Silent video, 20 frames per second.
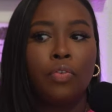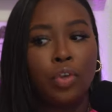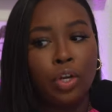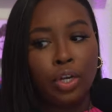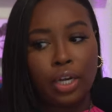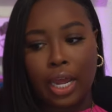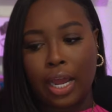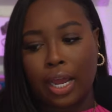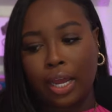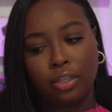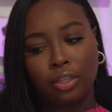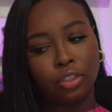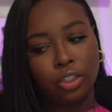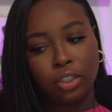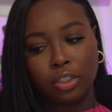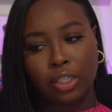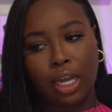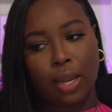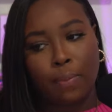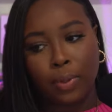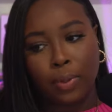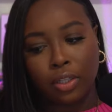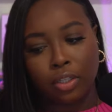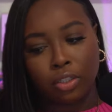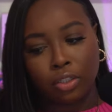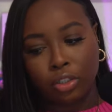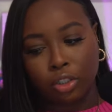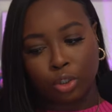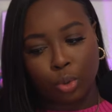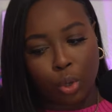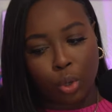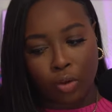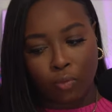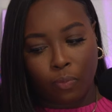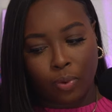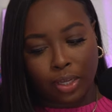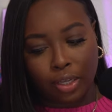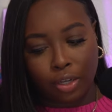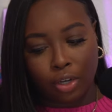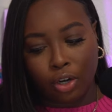you're not, just type in the
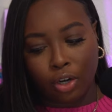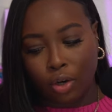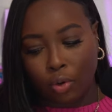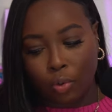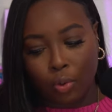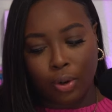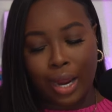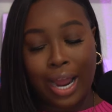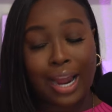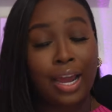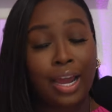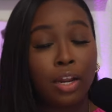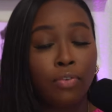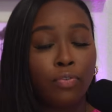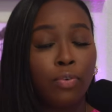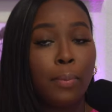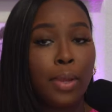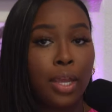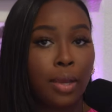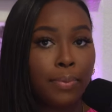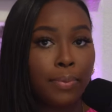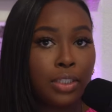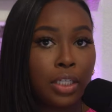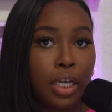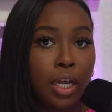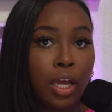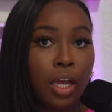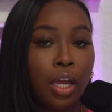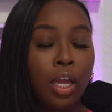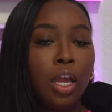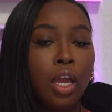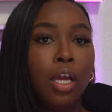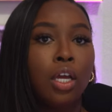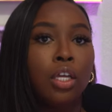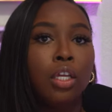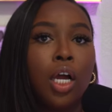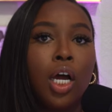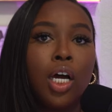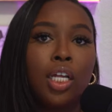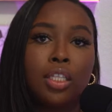12-Week Year. I got it from Amazon.
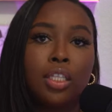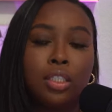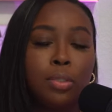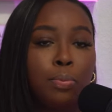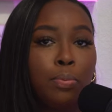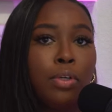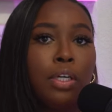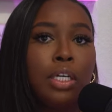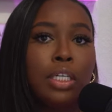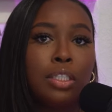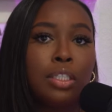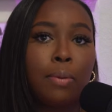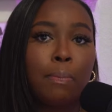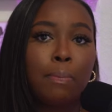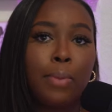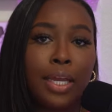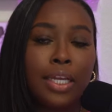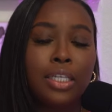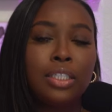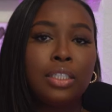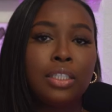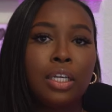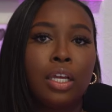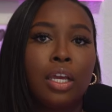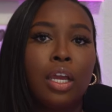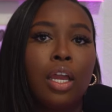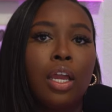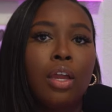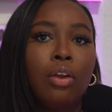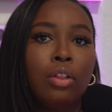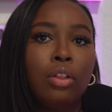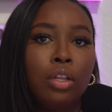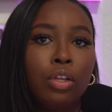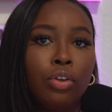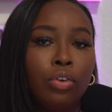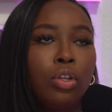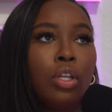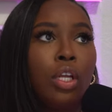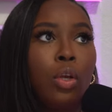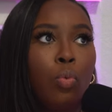Y'all, this book is amazing. It
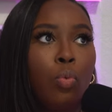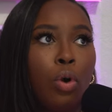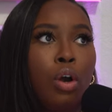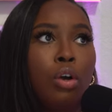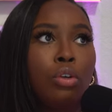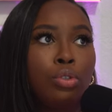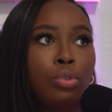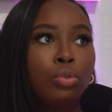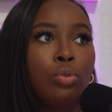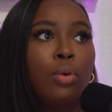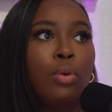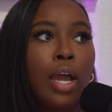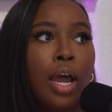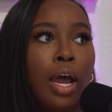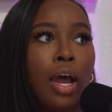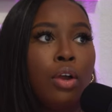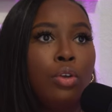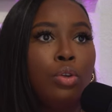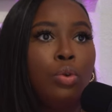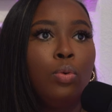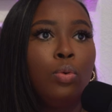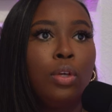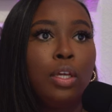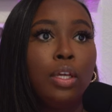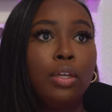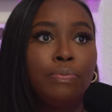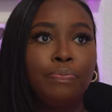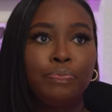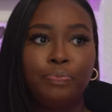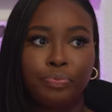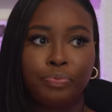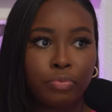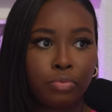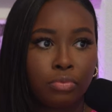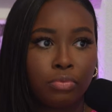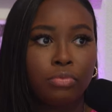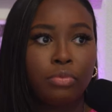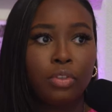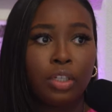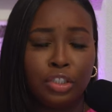literally walks through how you can,
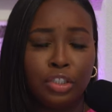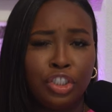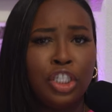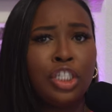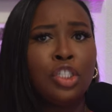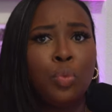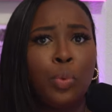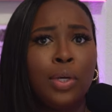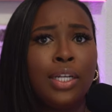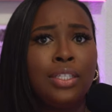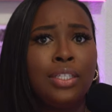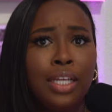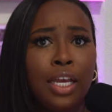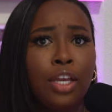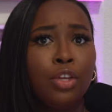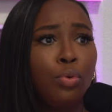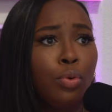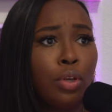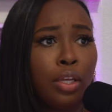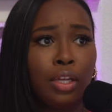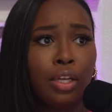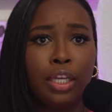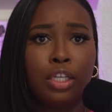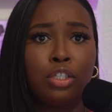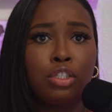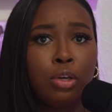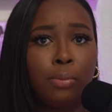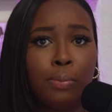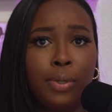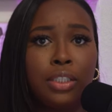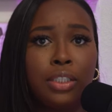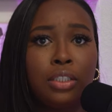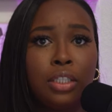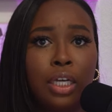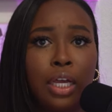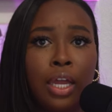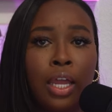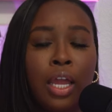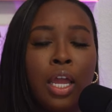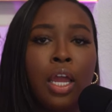just what it said, you can get so much
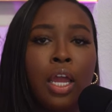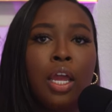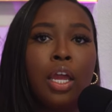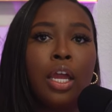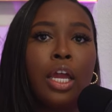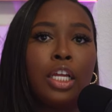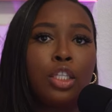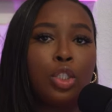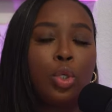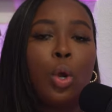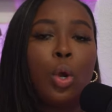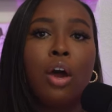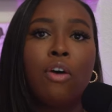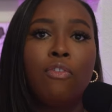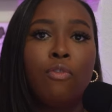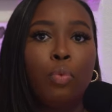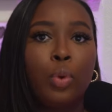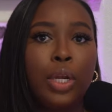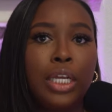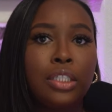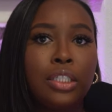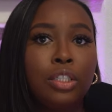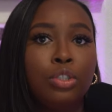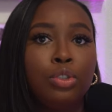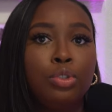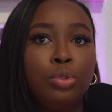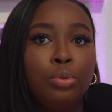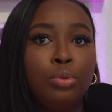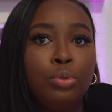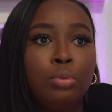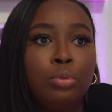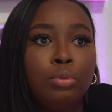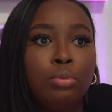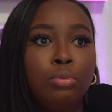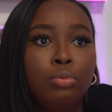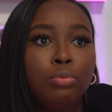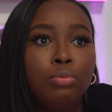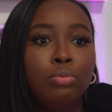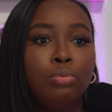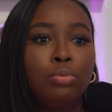done in 12 weeks that you
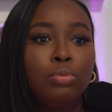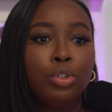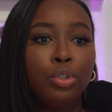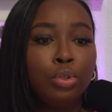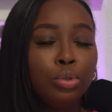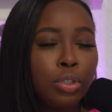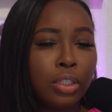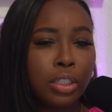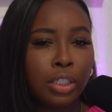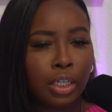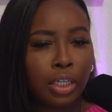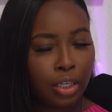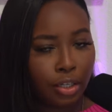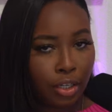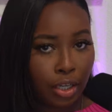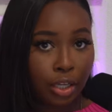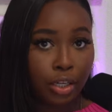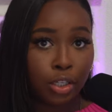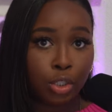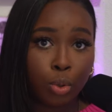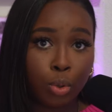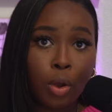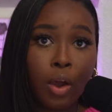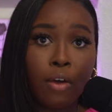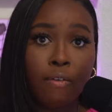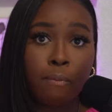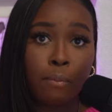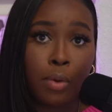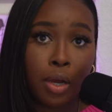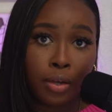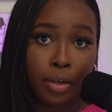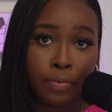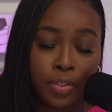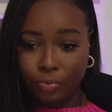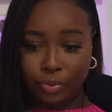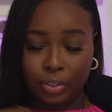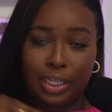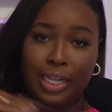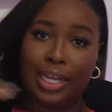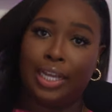usually get done in 12 months.
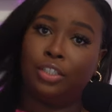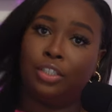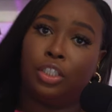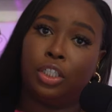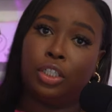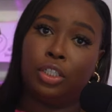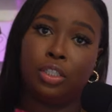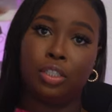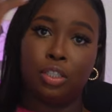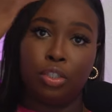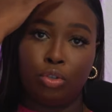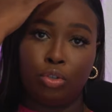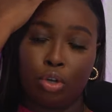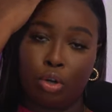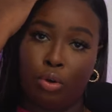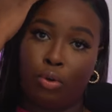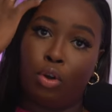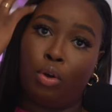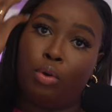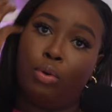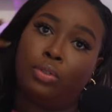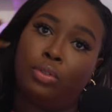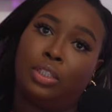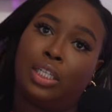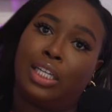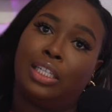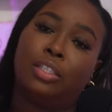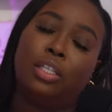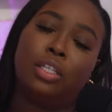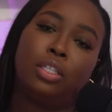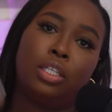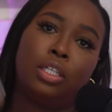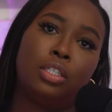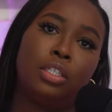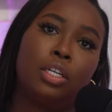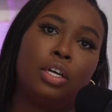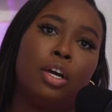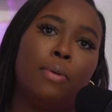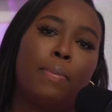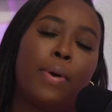It just, goes into
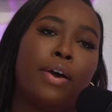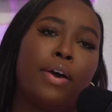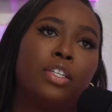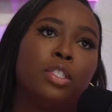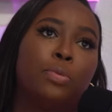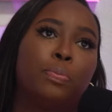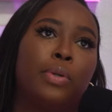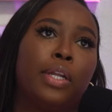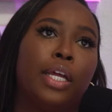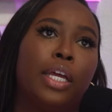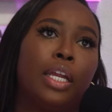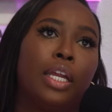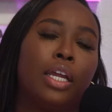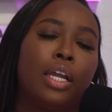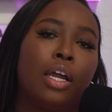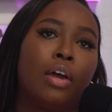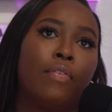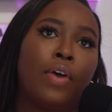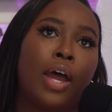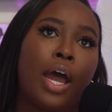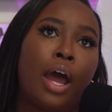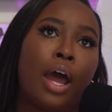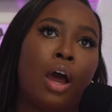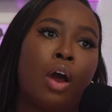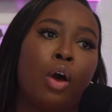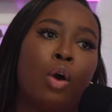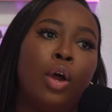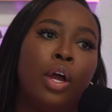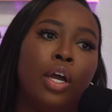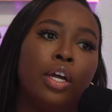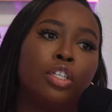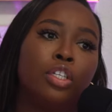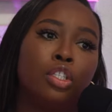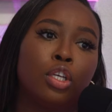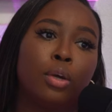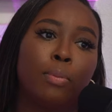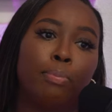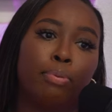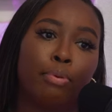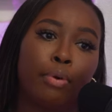detail about explaining of how to
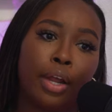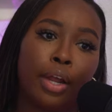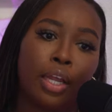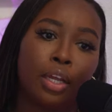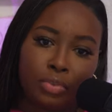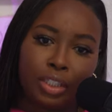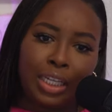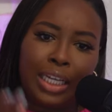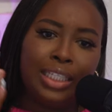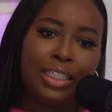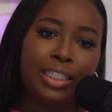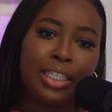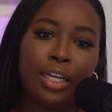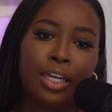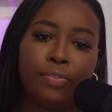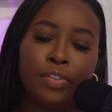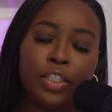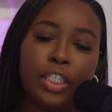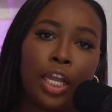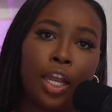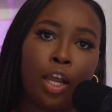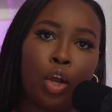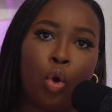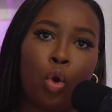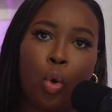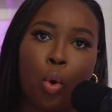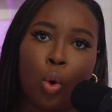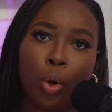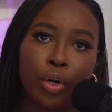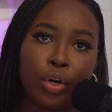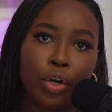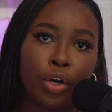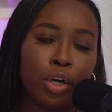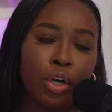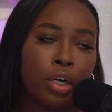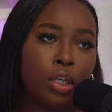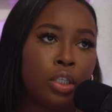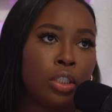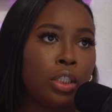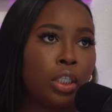break, instead of saying
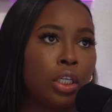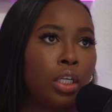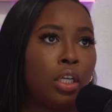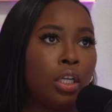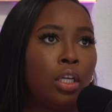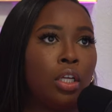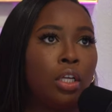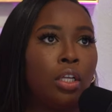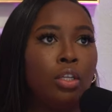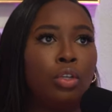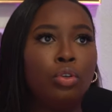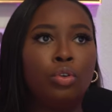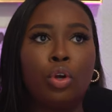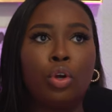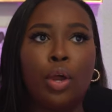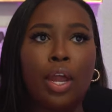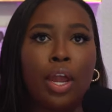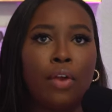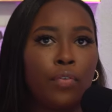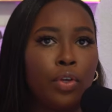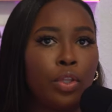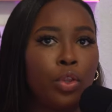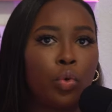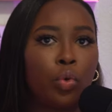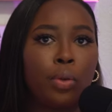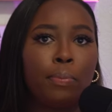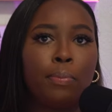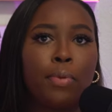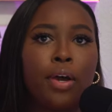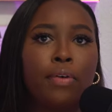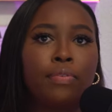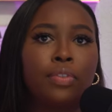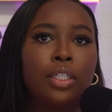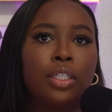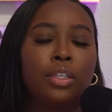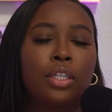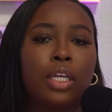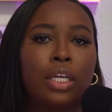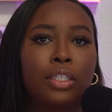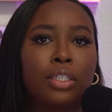quarters and, every 3 months and
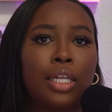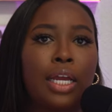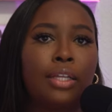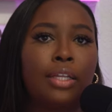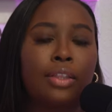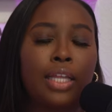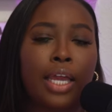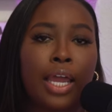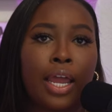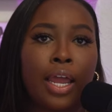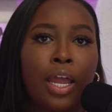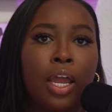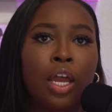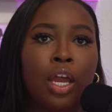things like that,